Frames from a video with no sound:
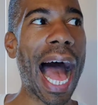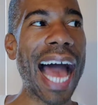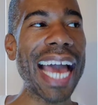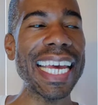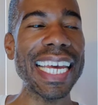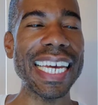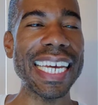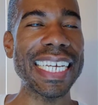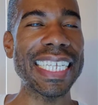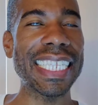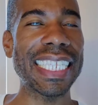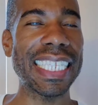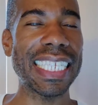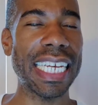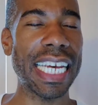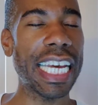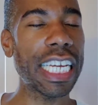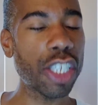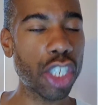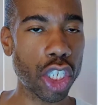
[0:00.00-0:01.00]
I
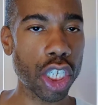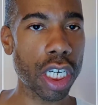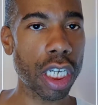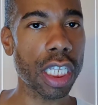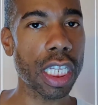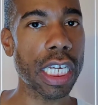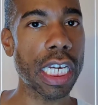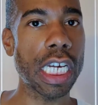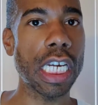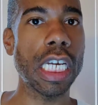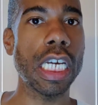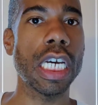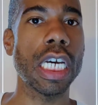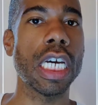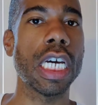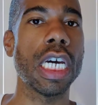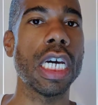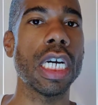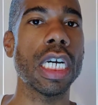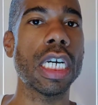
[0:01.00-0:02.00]
intentionally
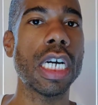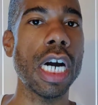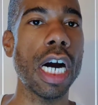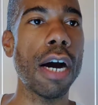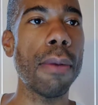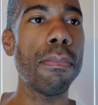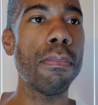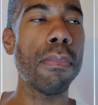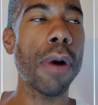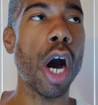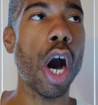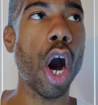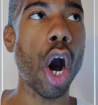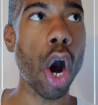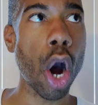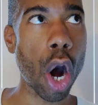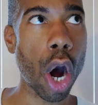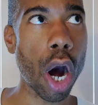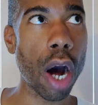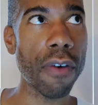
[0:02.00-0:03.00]
come
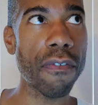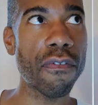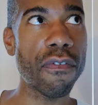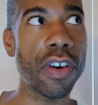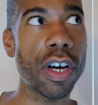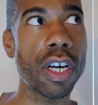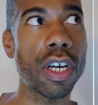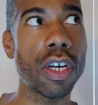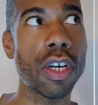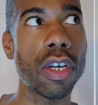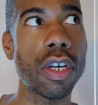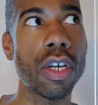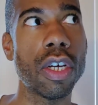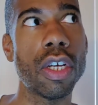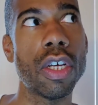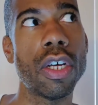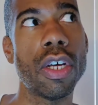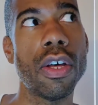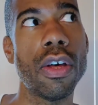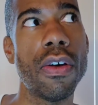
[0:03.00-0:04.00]
off
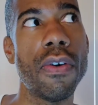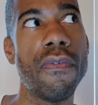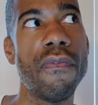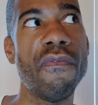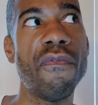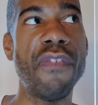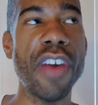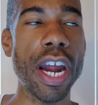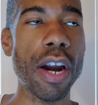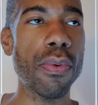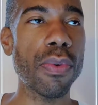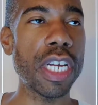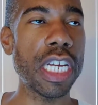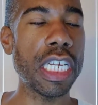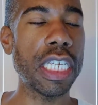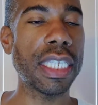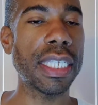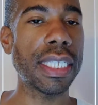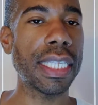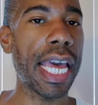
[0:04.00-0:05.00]

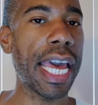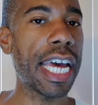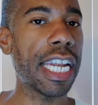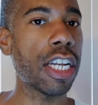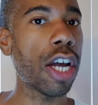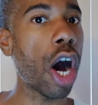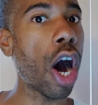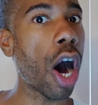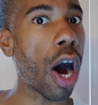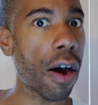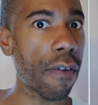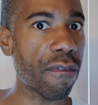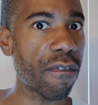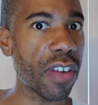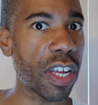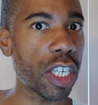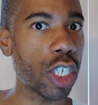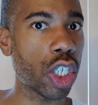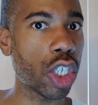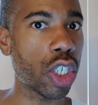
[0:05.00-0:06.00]
very
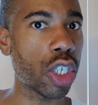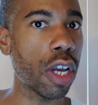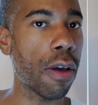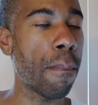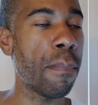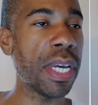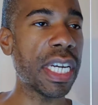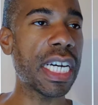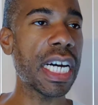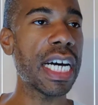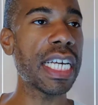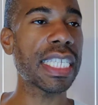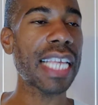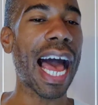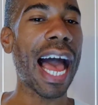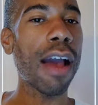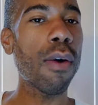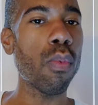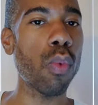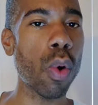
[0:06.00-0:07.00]
standoffish
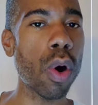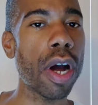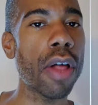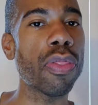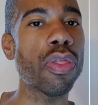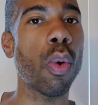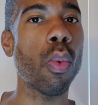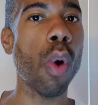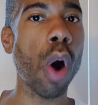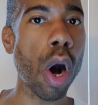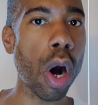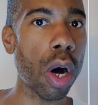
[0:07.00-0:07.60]
because I want the